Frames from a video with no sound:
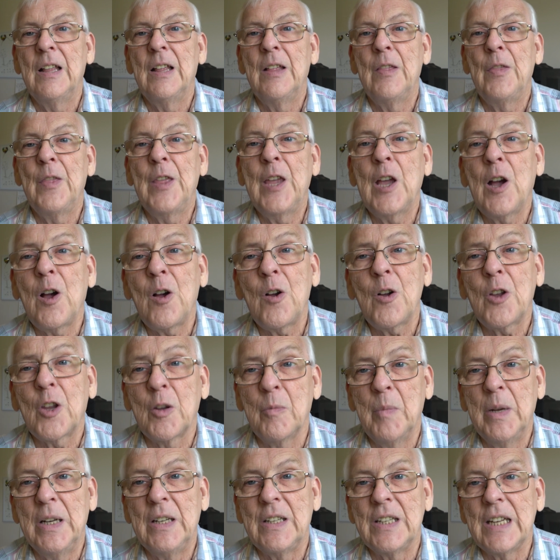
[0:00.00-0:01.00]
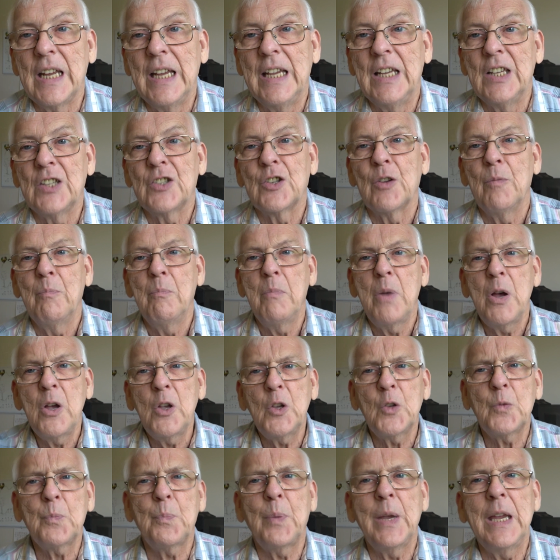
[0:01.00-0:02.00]
the argument is
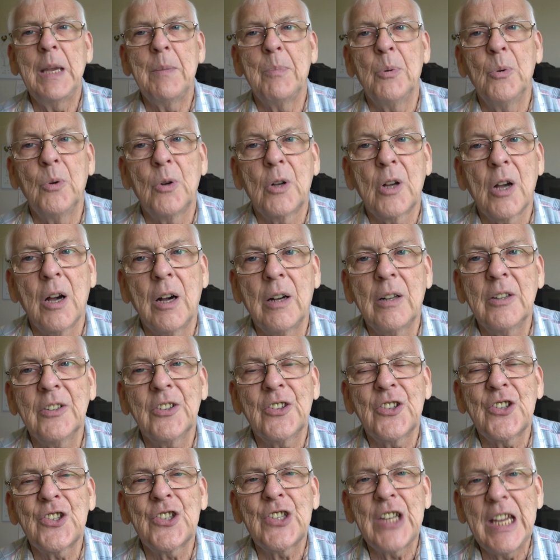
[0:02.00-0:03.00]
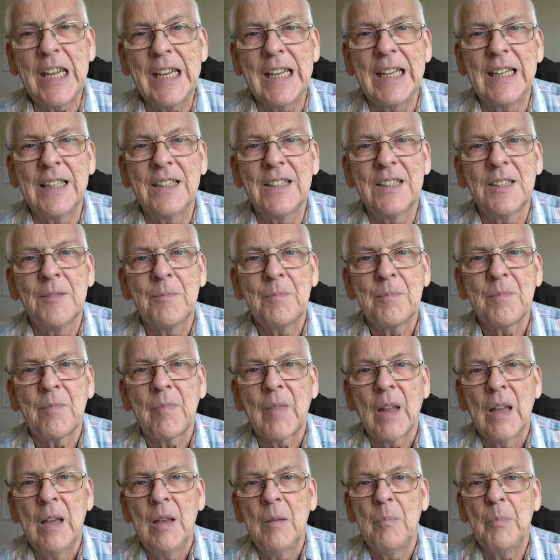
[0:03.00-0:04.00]
most people can't see it
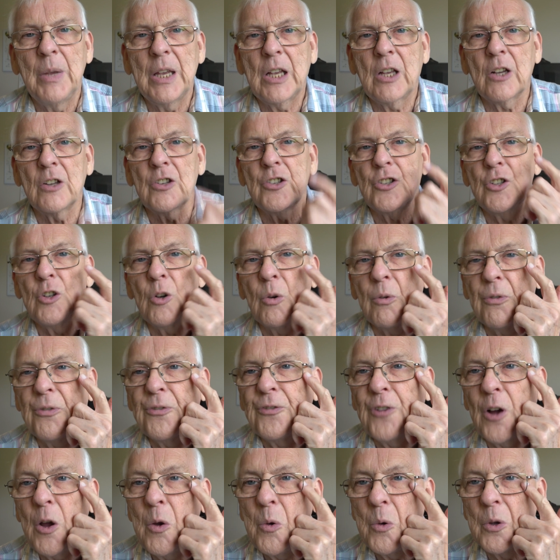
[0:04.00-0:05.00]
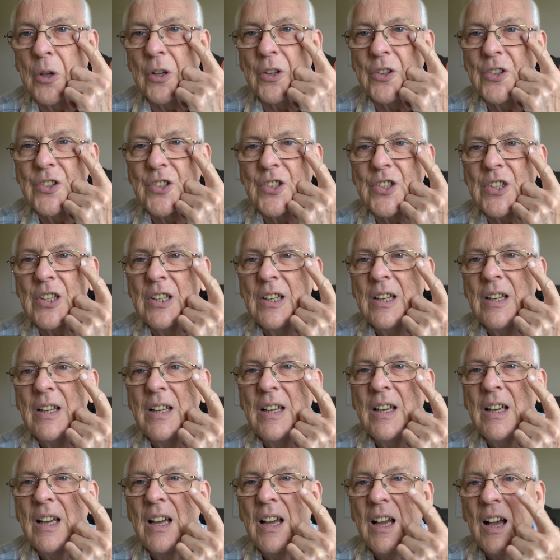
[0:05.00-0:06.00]
because your focus
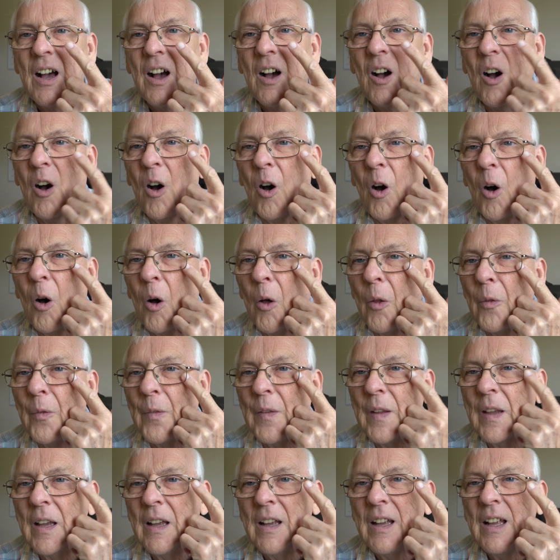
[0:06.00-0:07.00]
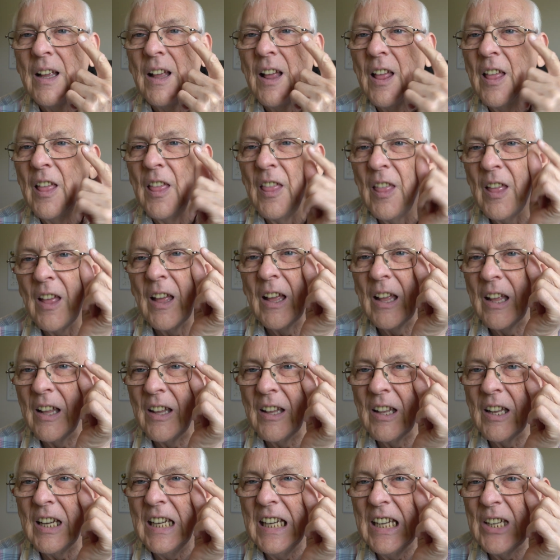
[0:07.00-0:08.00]
on
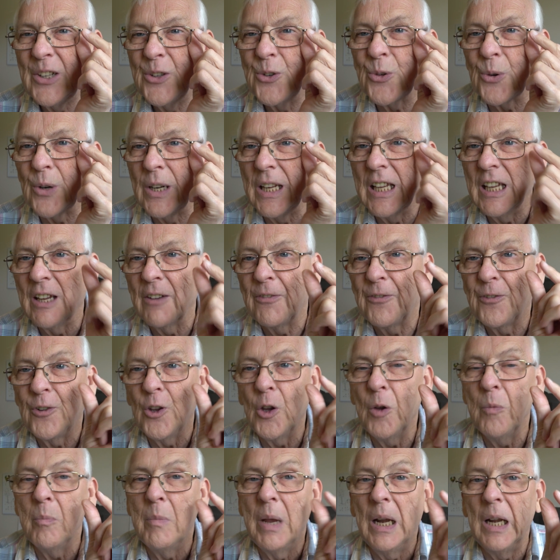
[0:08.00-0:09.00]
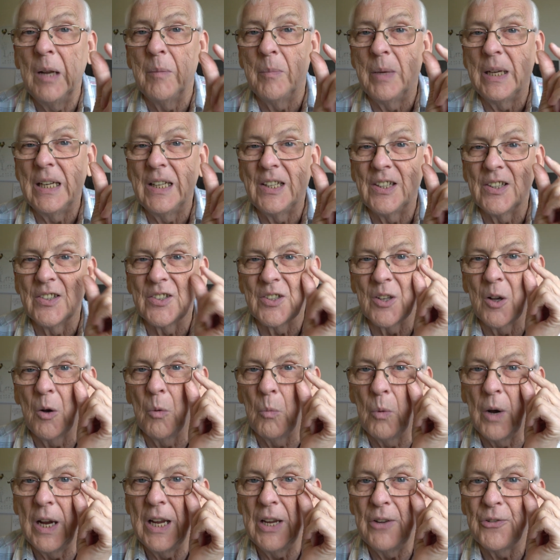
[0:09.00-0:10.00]
literally a few millimeters
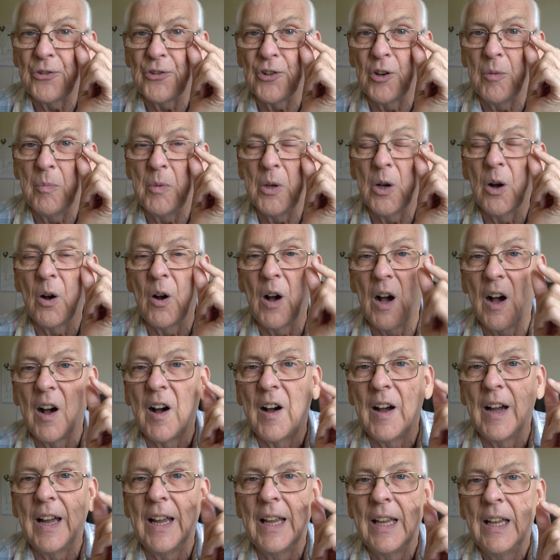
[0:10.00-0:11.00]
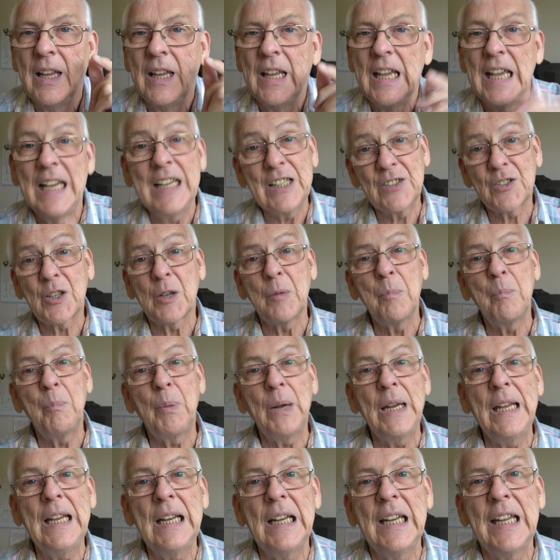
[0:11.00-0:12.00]
away from your eye is
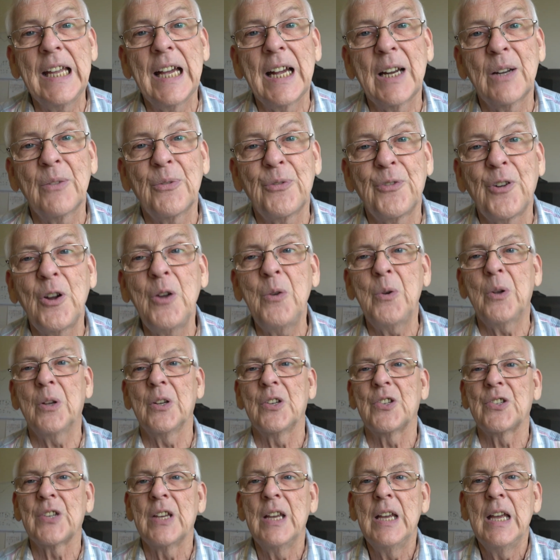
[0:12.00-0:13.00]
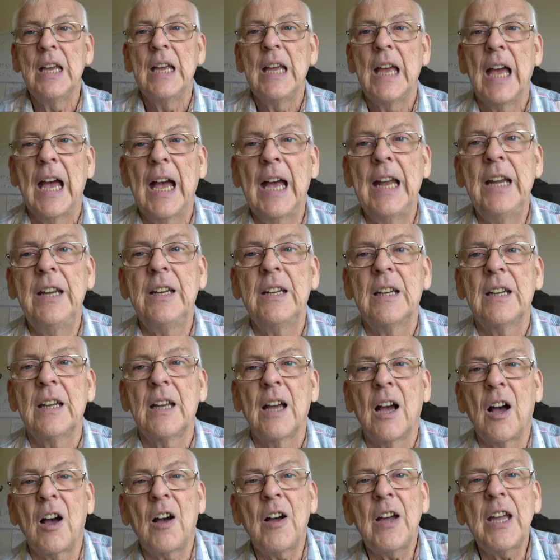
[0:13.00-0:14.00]
completely out of focus. And
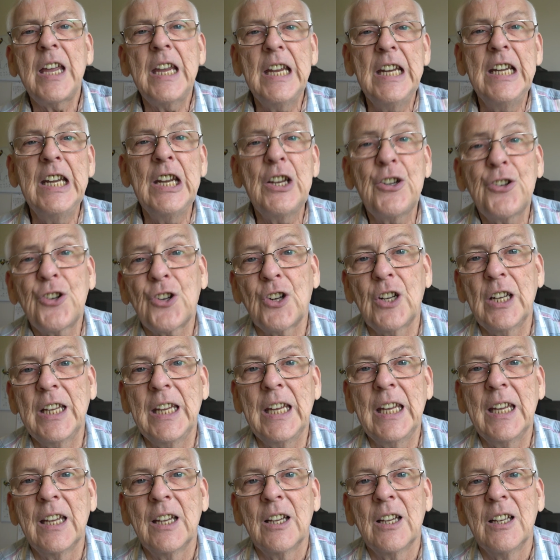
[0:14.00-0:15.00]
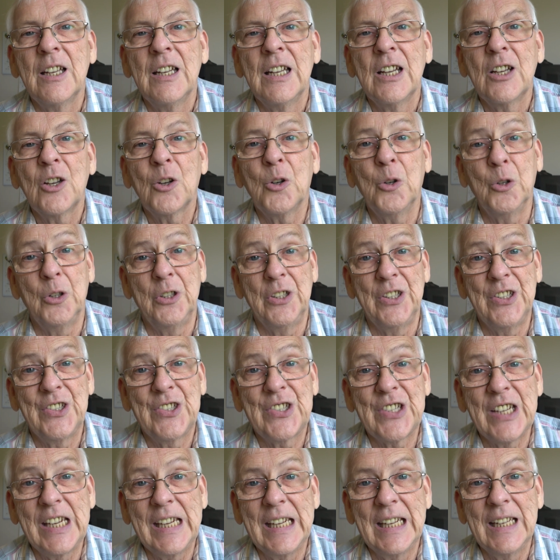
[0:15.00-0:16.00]
I initially couldn't
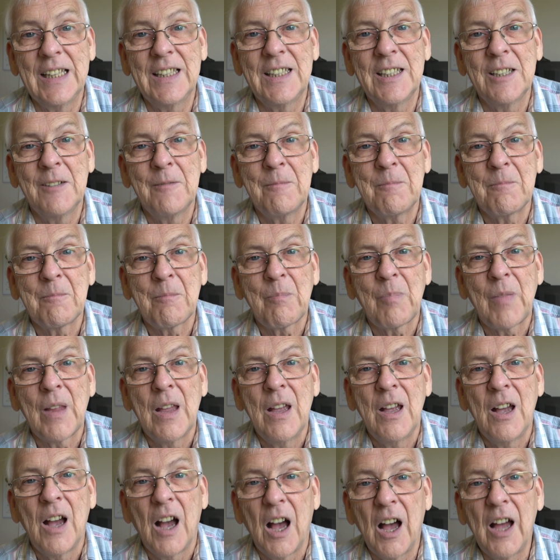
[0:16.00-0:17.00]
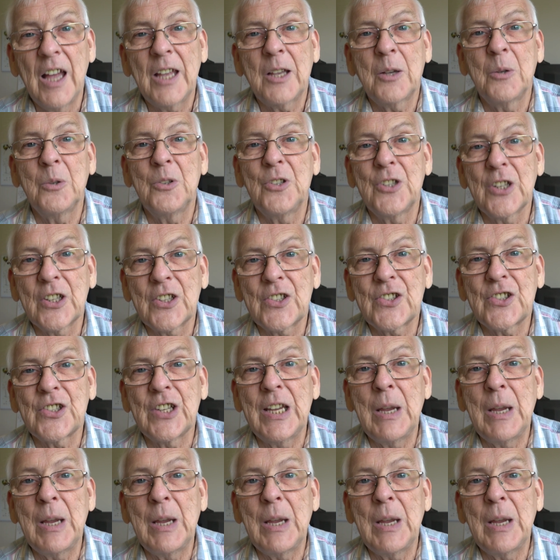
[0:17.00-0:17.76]
see it. I could just see